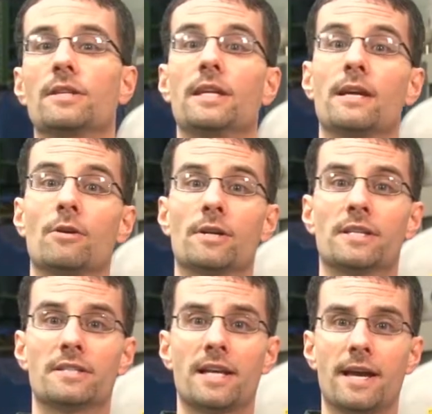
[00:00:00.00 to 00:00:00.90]
the air in
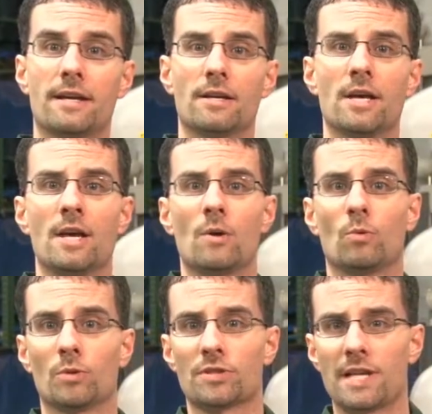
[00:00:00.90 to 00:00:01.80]
the tank
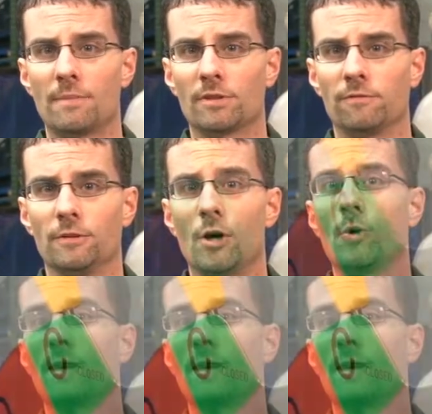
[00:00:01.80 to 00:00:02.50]
will stop the flow